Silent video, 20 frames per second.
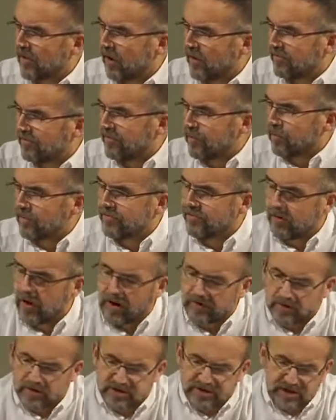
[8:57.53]
our
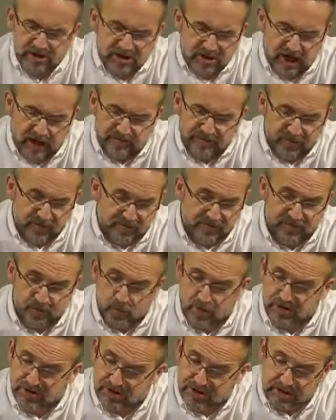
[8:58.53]
forefathers in chapter
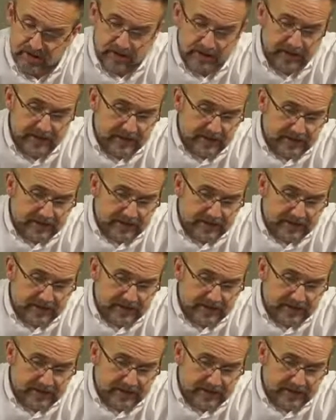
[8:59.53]
14